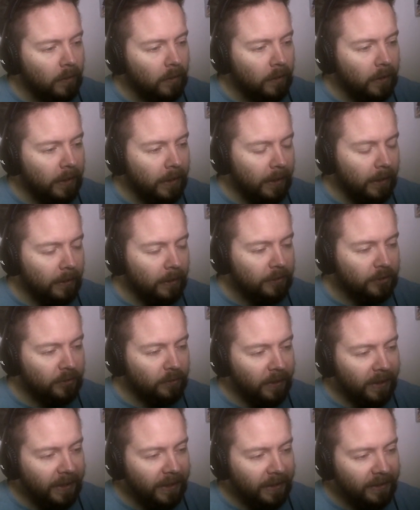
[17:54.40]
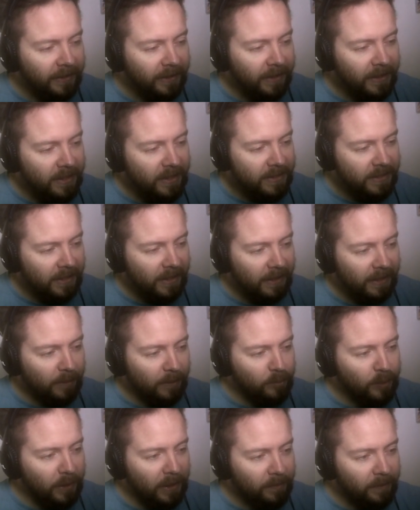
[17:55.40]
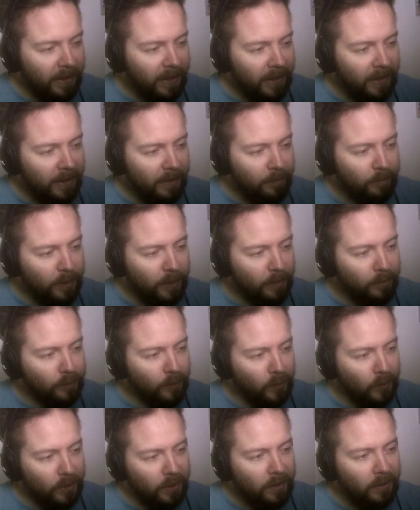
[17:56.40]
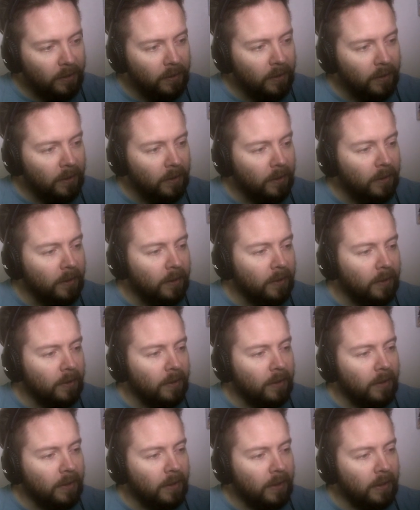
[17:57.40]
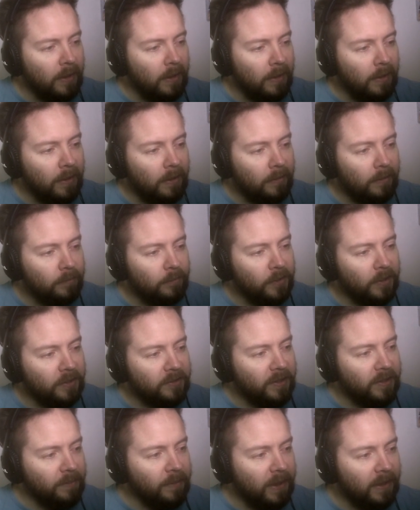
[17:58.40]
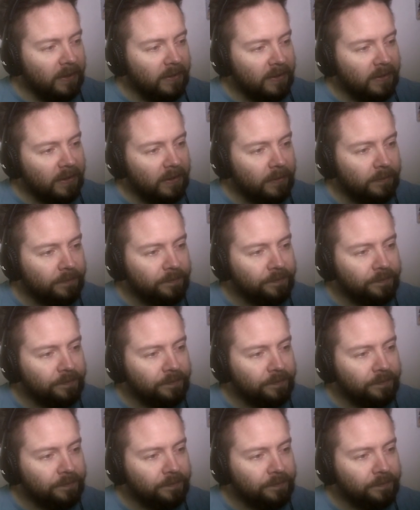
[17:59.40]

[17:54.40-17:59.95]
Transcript: So my idea is like a pigman and pigboy, they're team hunting